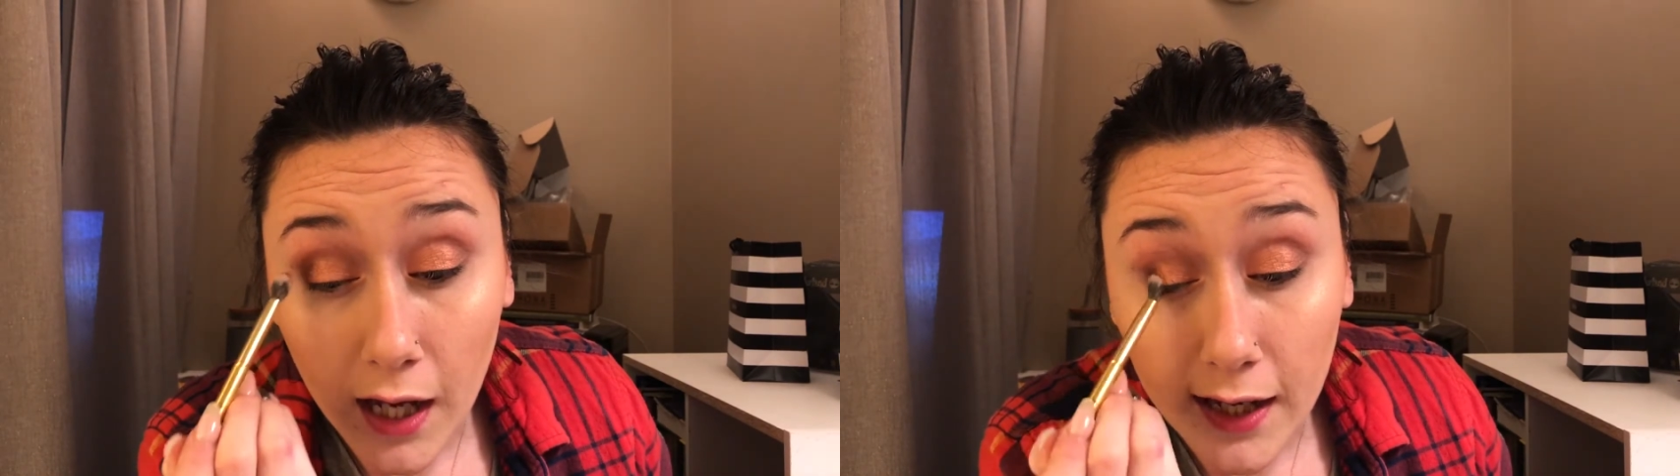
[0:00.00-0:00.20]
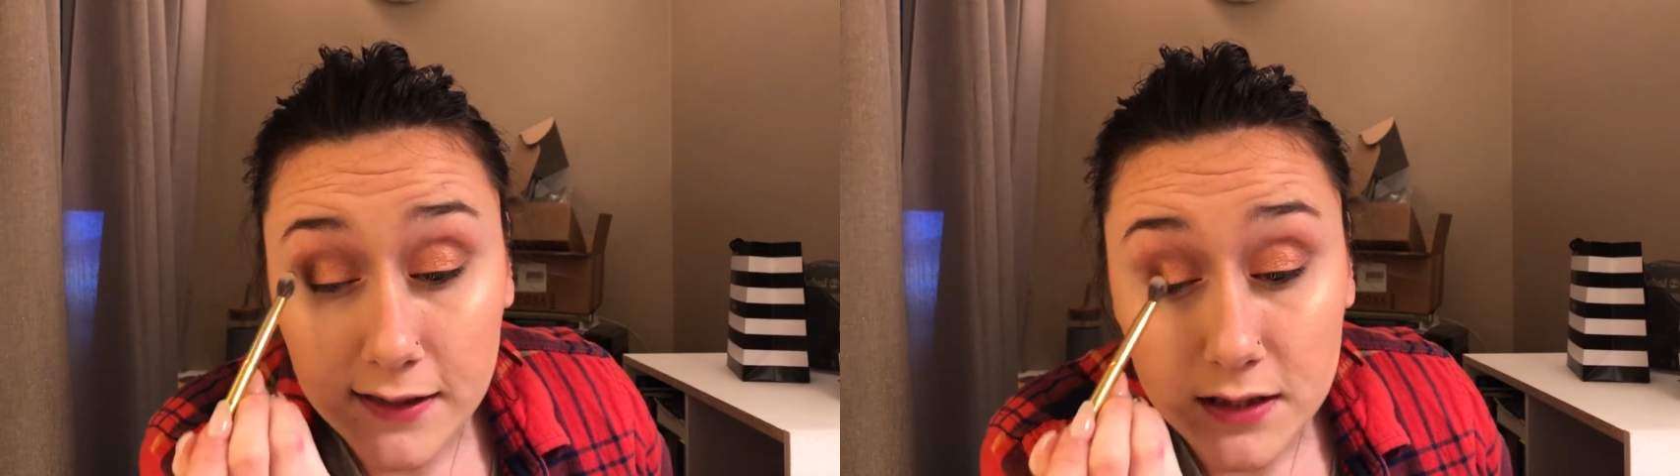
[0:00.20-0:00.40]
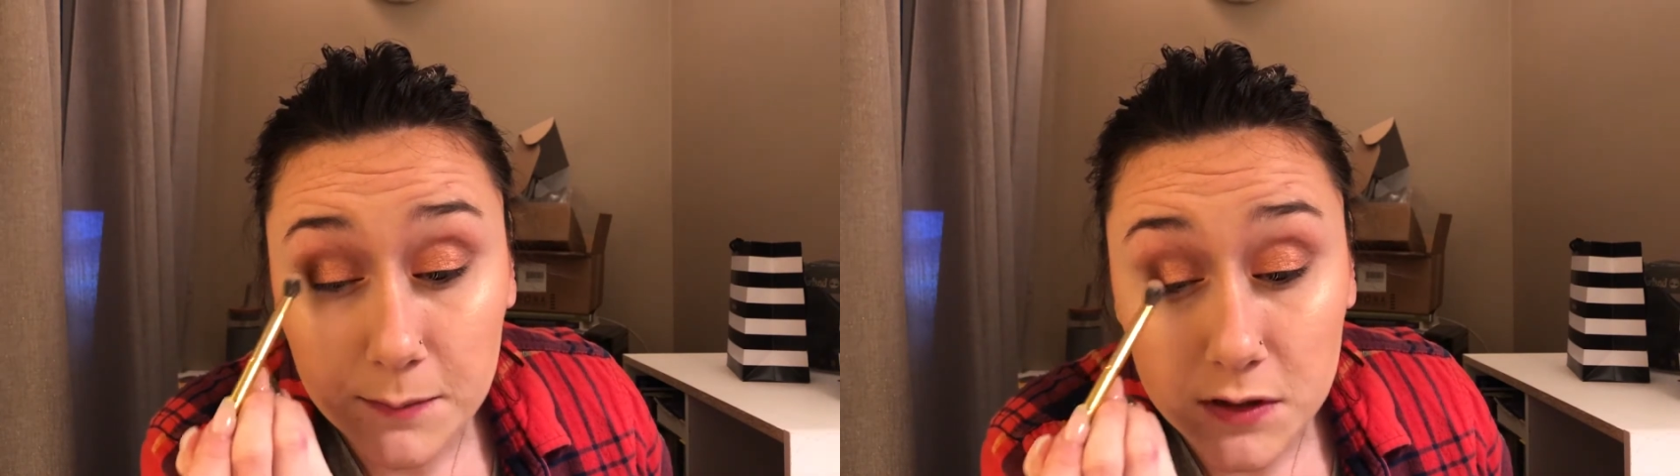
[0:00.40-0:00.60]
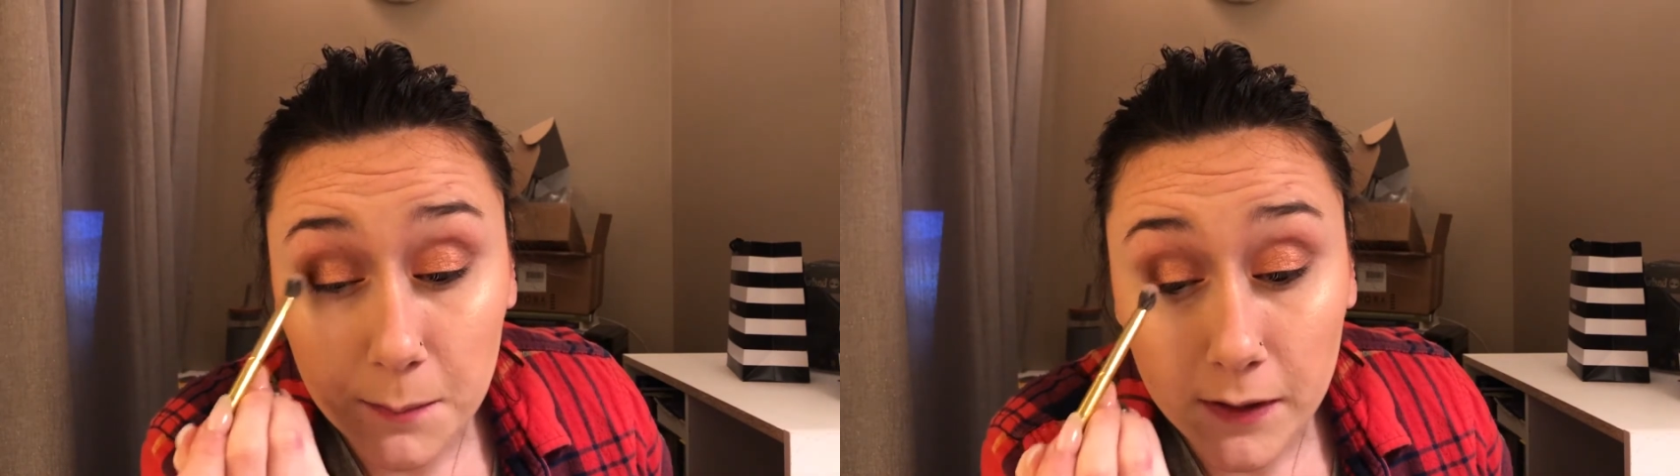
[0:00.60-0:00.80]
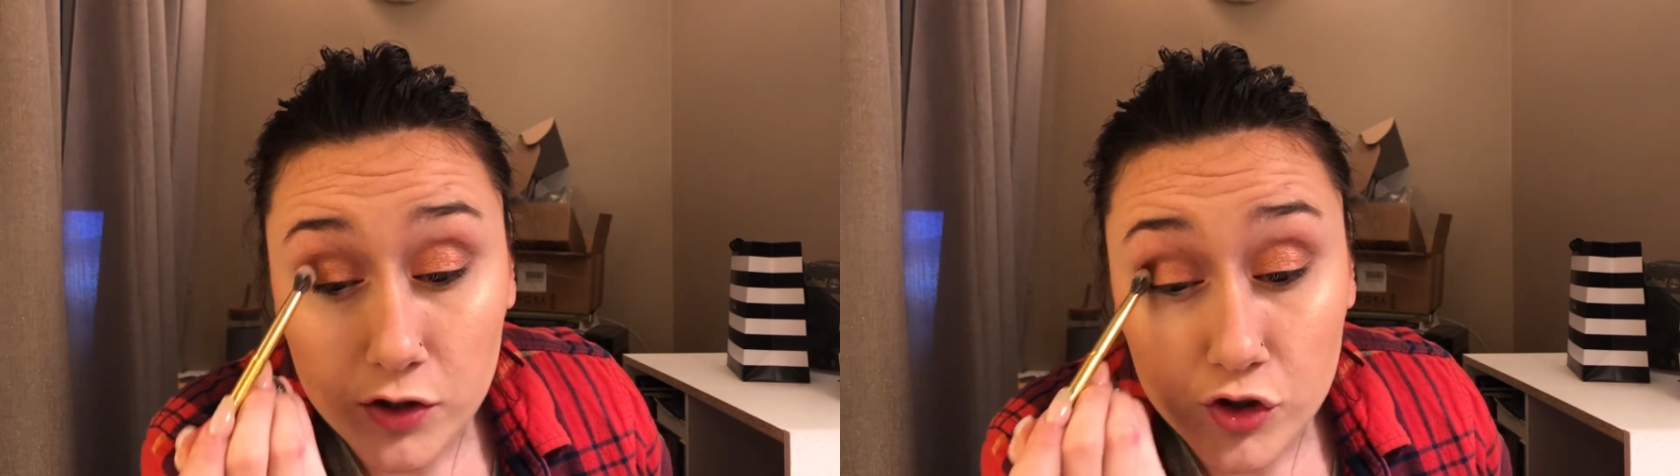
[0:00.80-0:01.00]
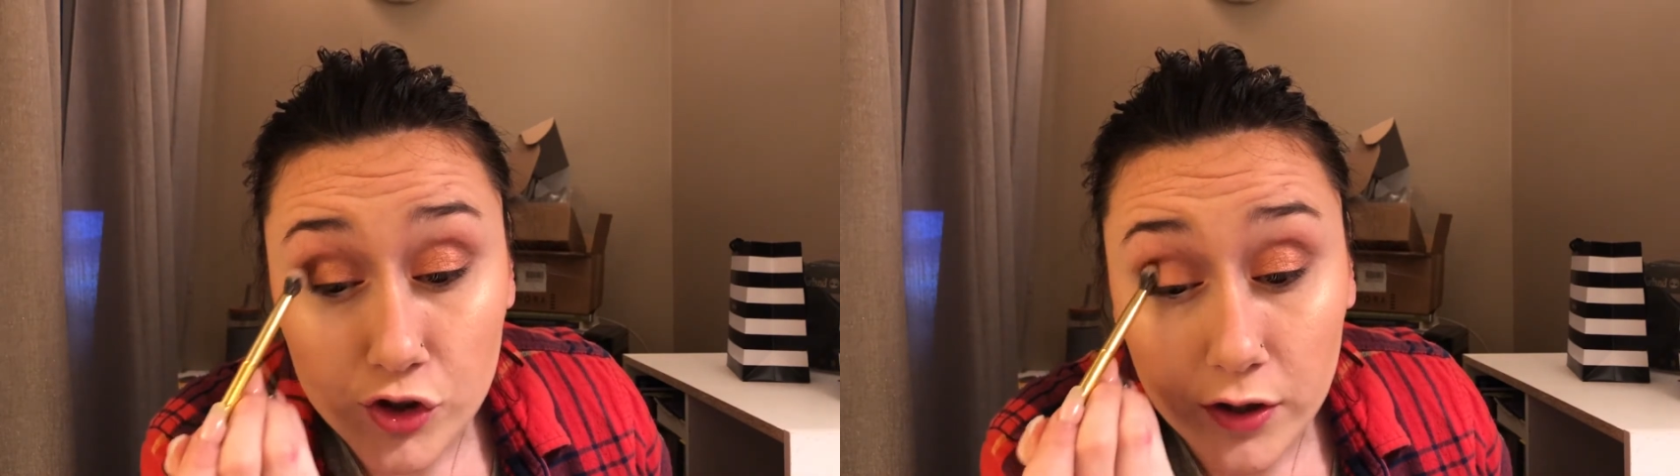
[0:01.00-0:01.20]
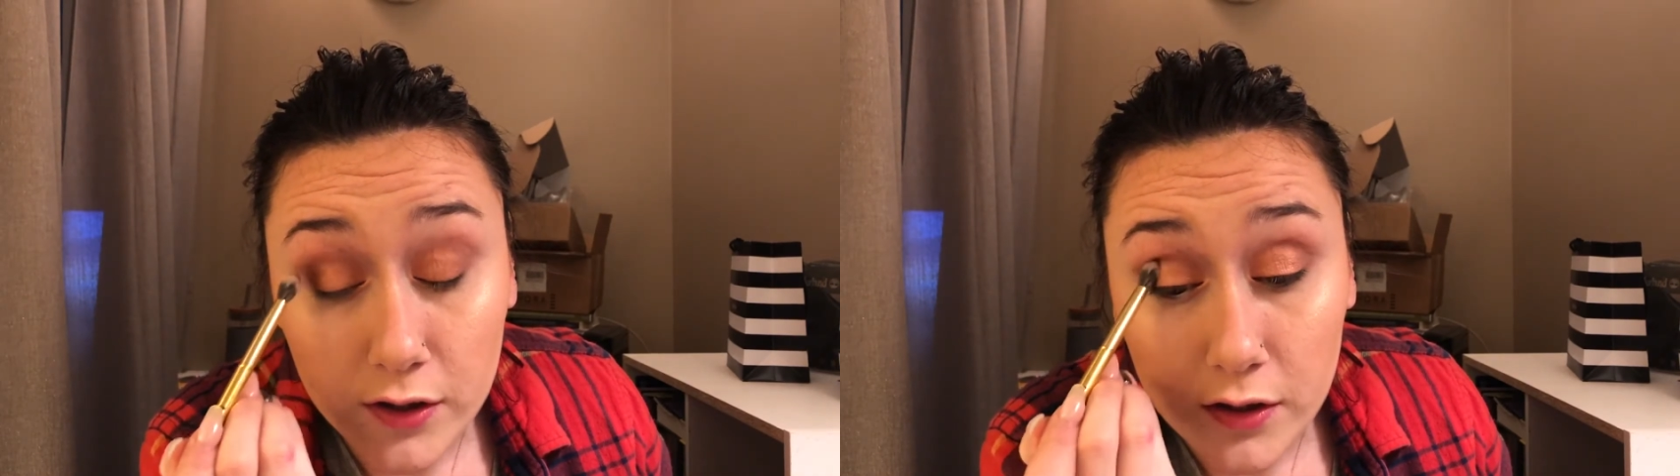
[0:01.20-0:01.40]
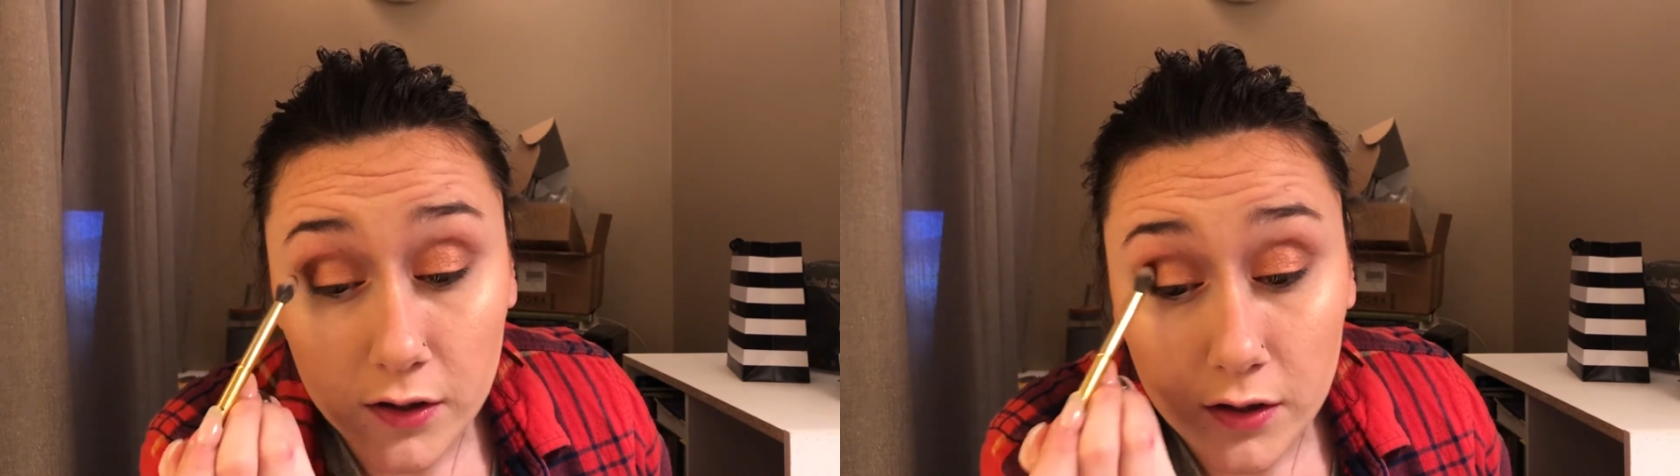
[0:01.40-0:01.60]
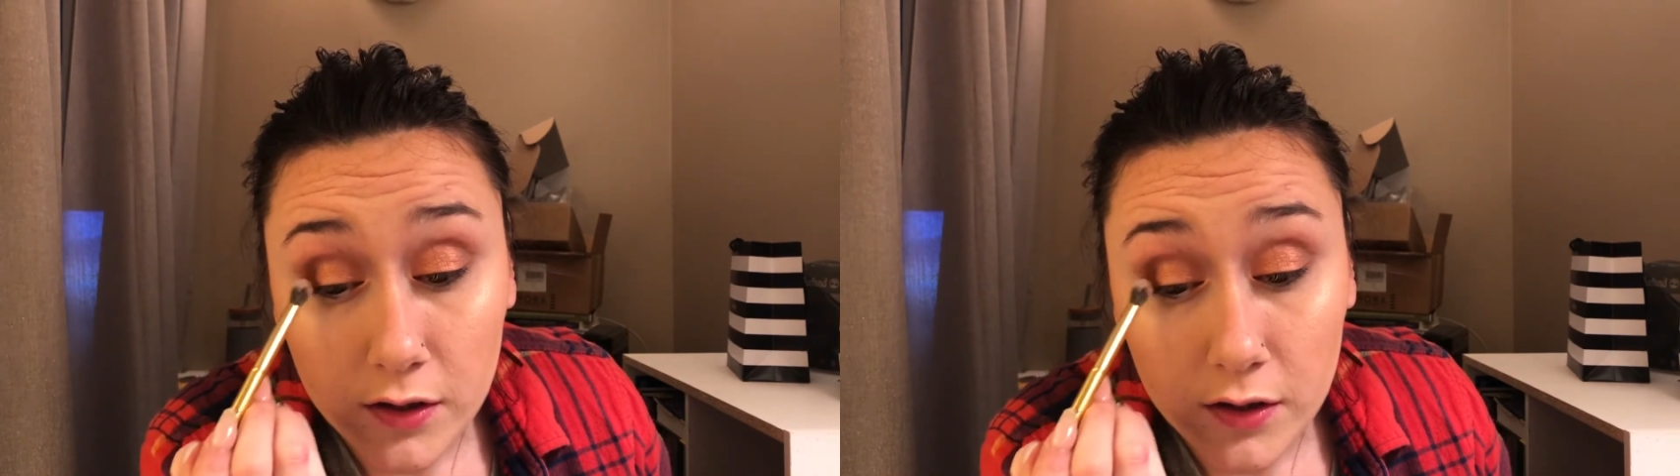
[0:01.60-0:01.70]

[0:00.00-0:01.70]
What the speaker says: add some dimension.